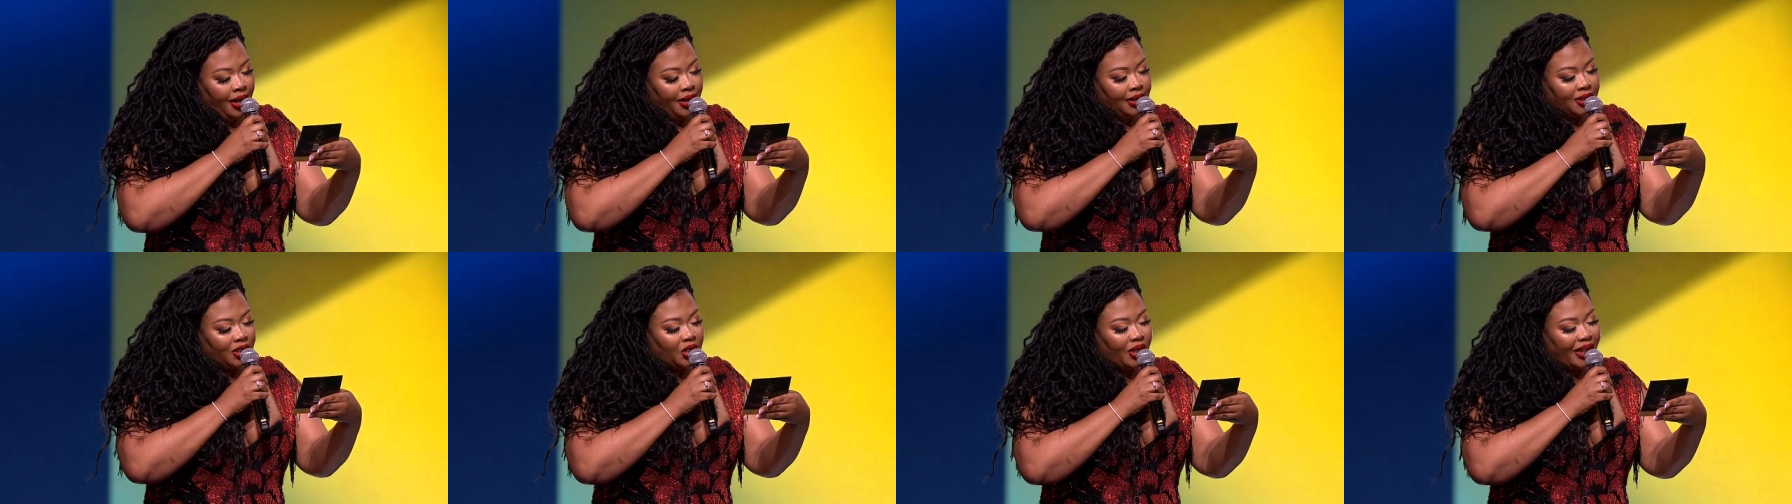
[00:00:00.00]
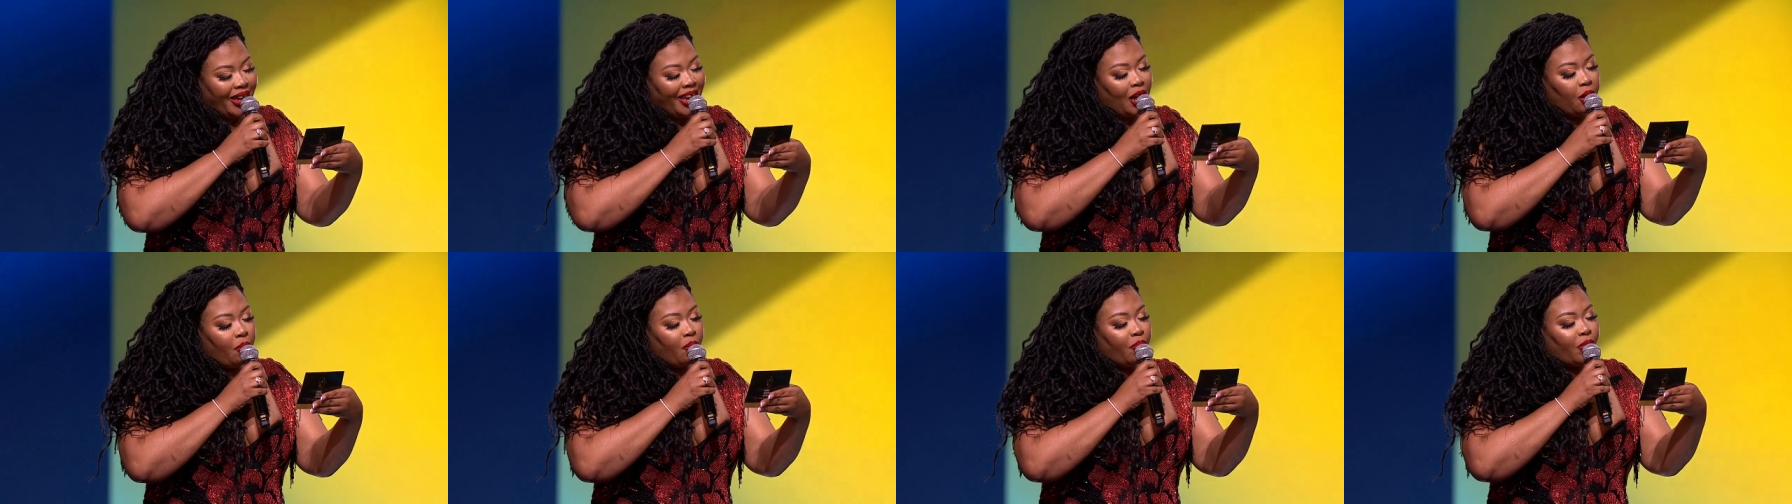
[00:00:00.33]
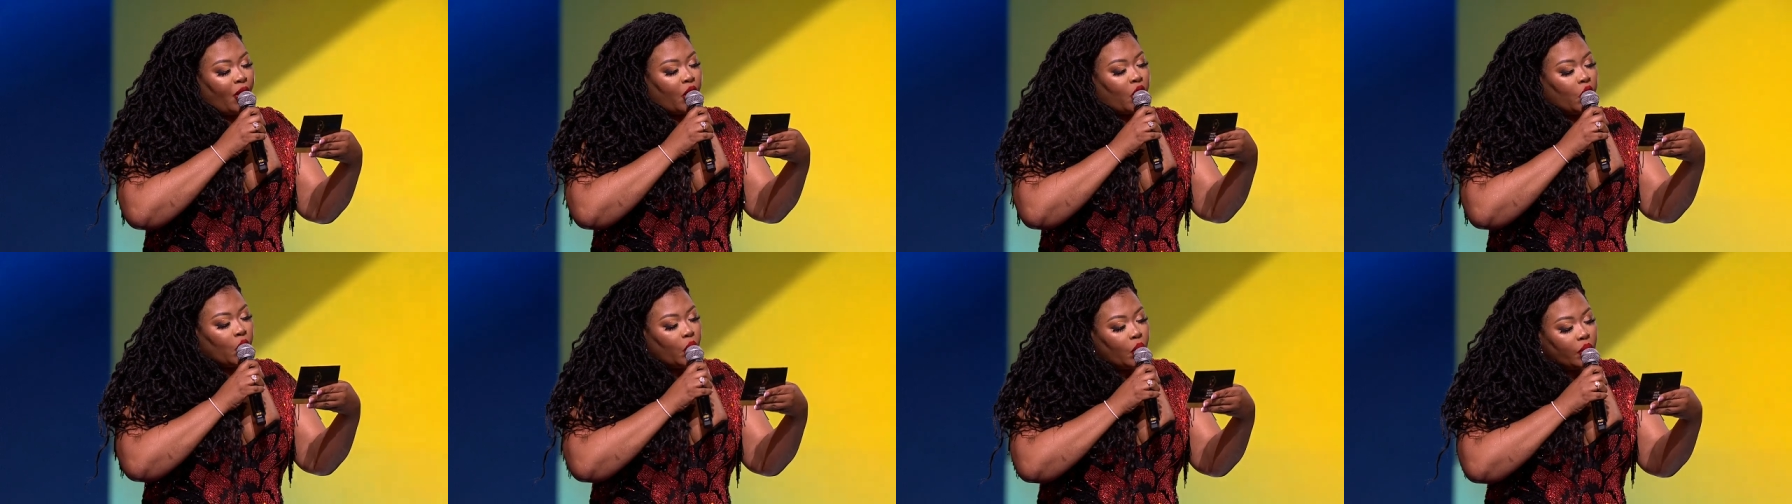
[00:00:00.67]
to keep the
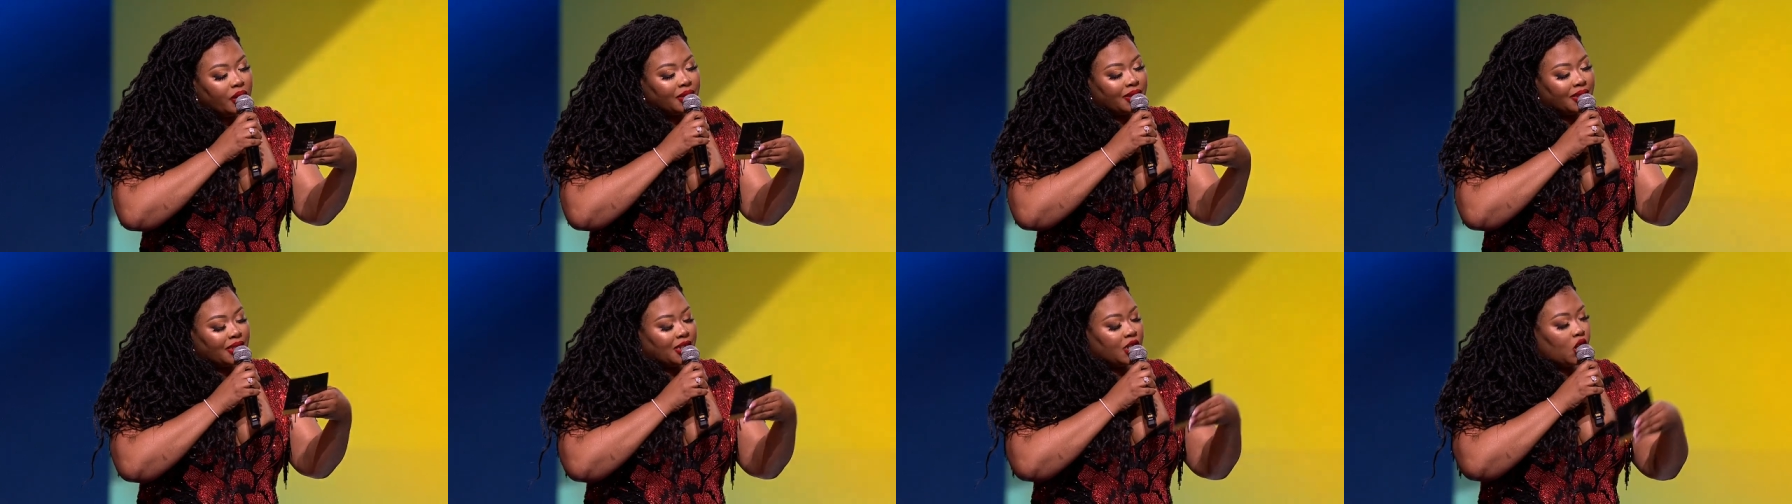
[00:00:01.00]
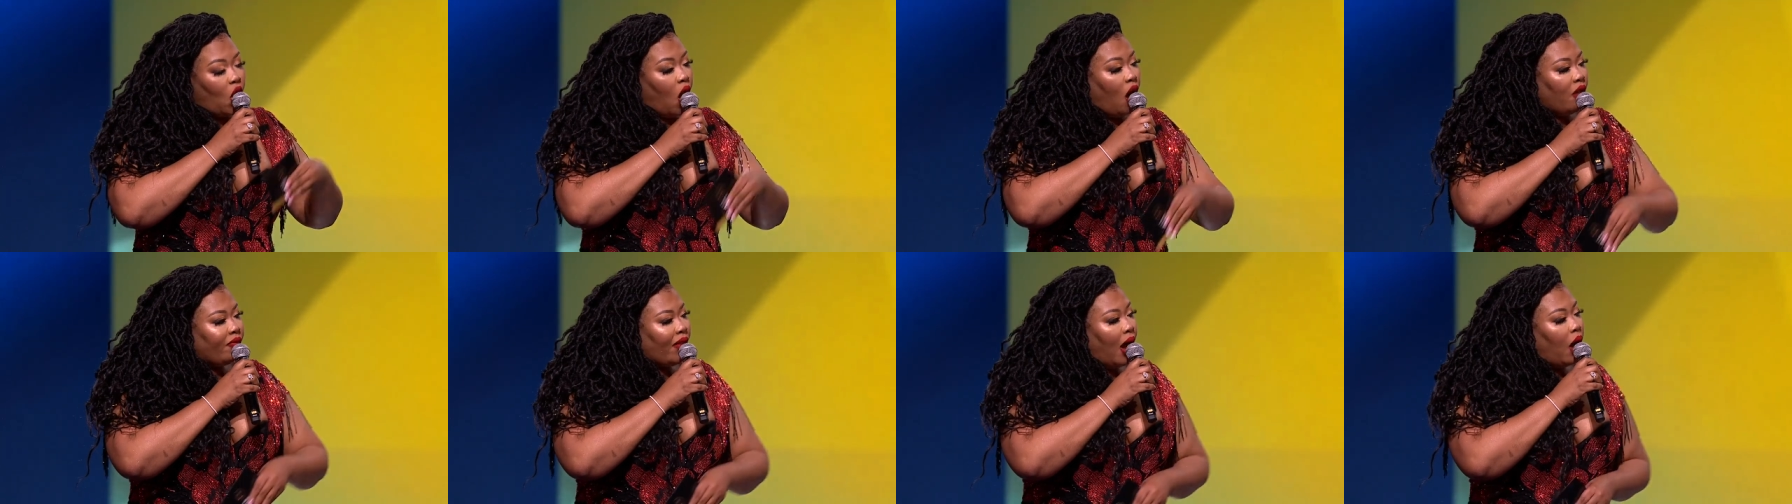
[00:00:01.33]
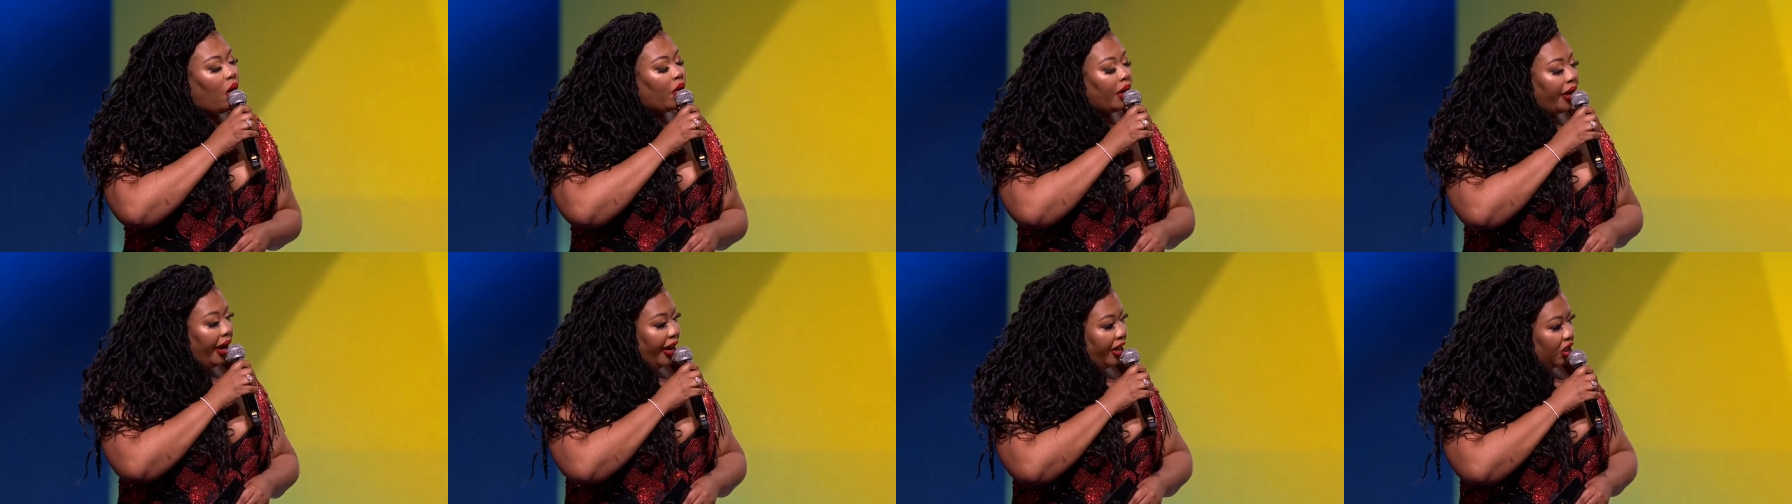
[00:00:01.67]
unity of
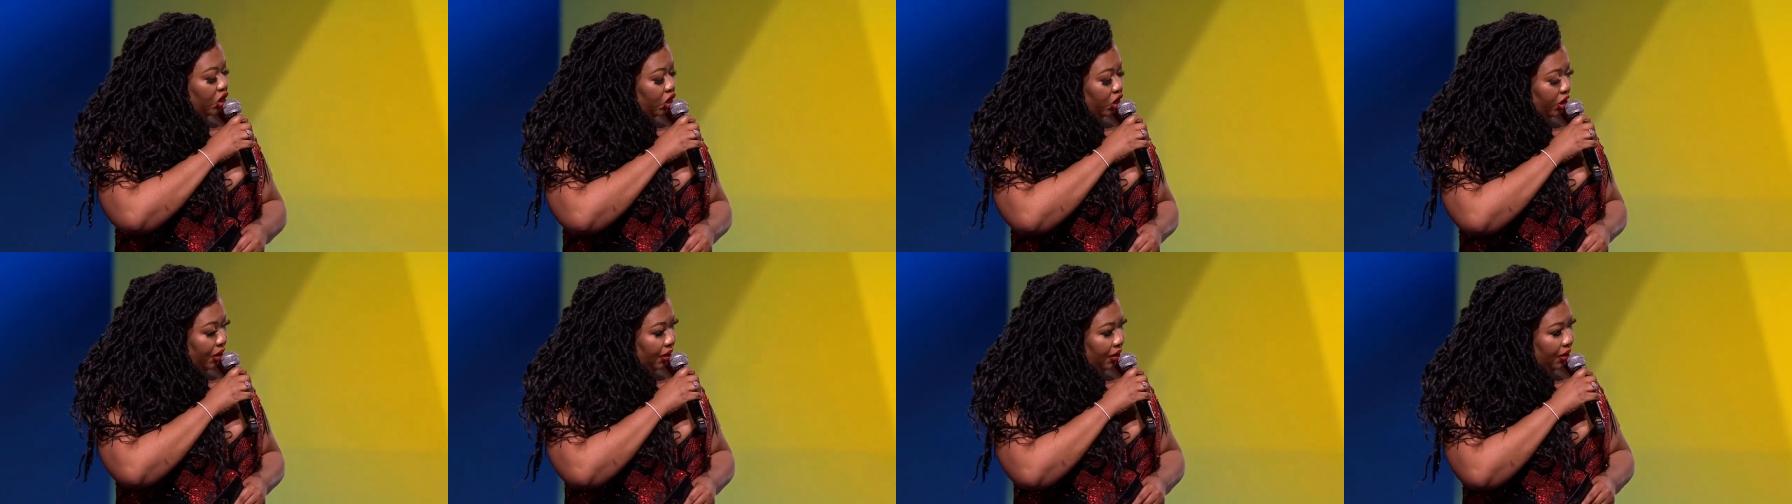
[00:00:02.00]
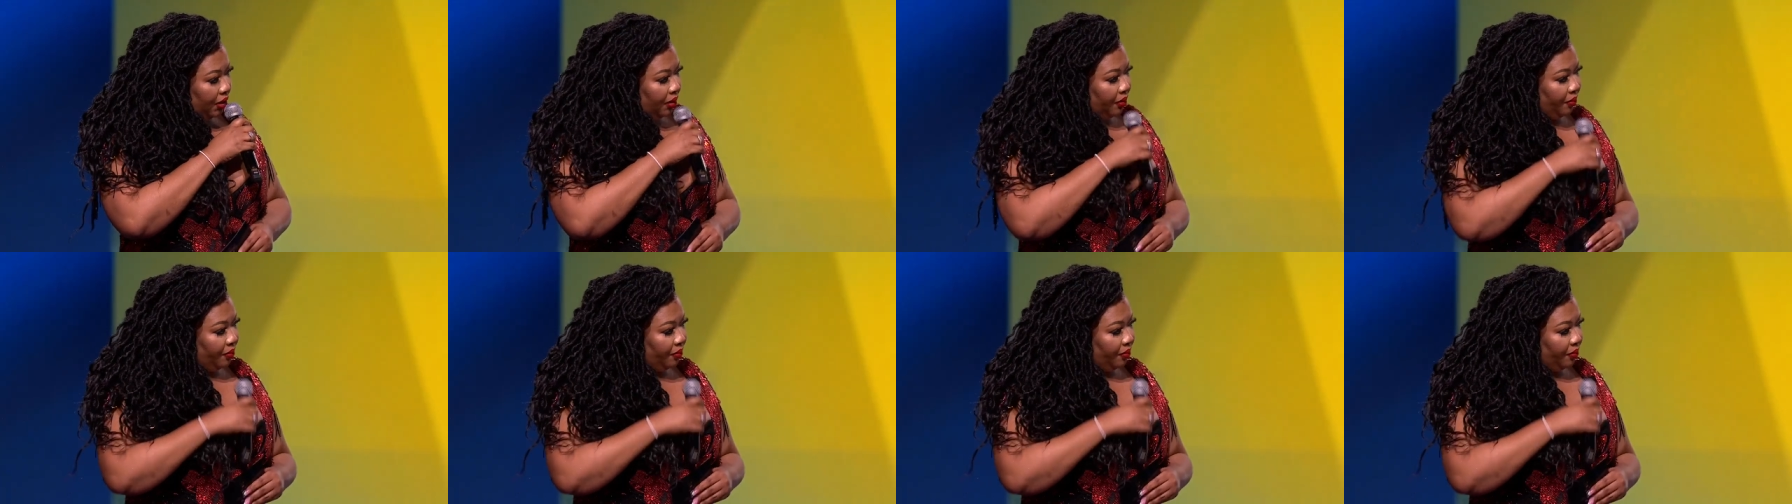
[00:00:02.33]
our nation?